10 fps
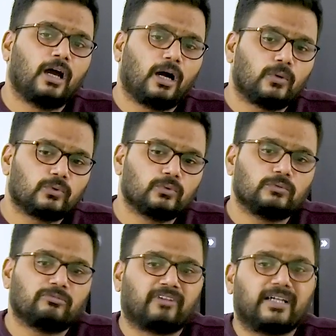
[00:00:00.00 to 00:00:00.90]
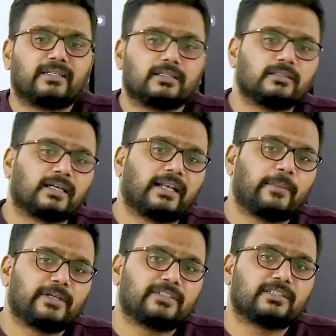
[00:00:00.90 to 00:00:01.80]
how to fight the
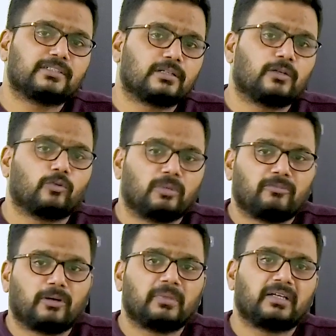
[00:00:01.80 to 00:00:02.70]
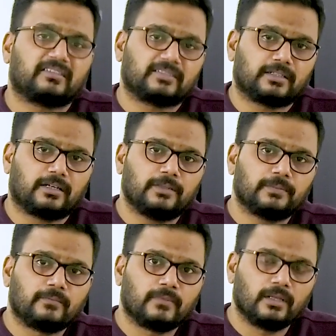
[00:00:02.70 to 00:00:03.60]
climate change, global warming, etc.
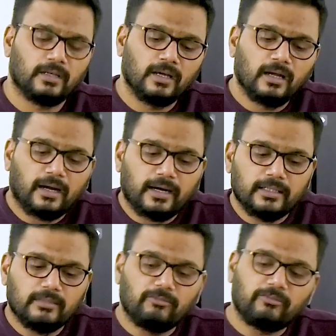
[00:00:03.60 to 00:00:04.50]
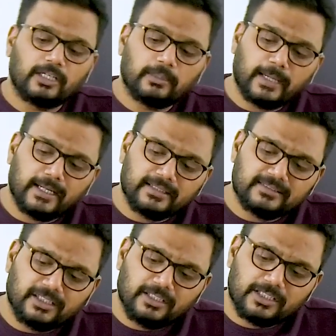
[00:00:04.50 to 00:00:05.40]
And World Bank is
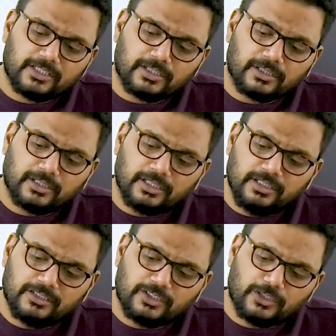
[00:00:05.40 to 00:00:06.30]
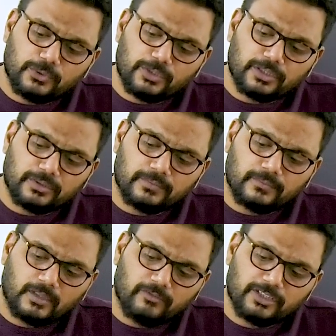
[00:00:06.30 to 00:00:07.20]
the institution
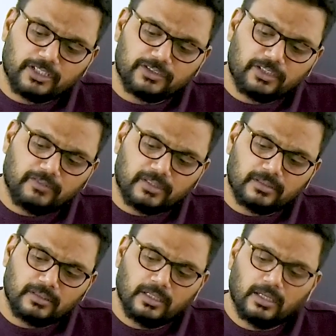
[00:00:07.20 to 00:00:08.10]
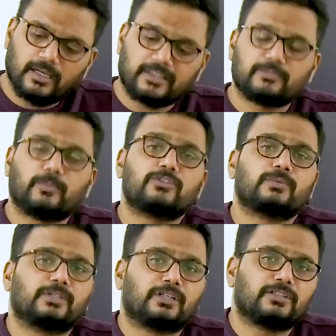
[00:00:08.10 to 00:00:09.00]
which has given
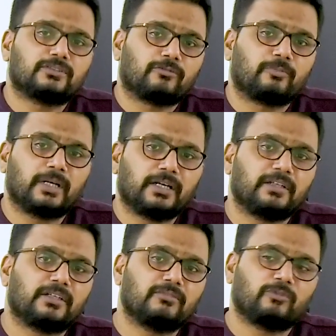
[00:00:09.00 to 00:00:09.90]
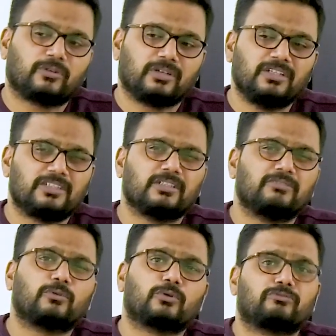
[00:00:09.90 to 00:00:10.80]
responsibilities of maintaining for initially
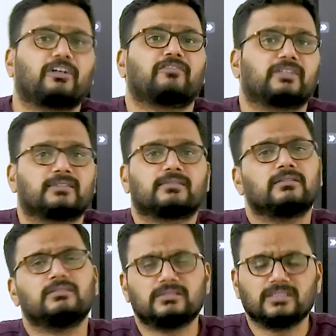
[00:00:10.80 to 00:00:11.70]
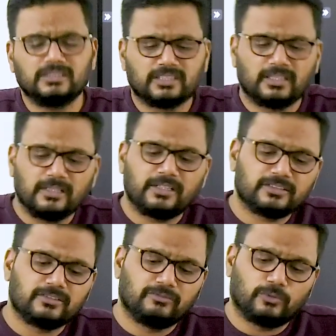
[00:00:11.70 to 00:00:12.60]
4 to 5 years. In general, it
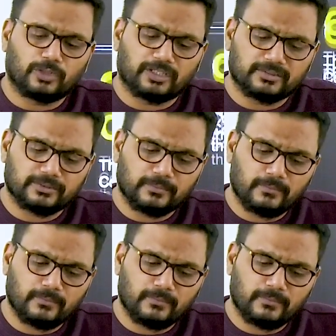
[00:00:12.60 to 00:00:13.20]
is 4 years.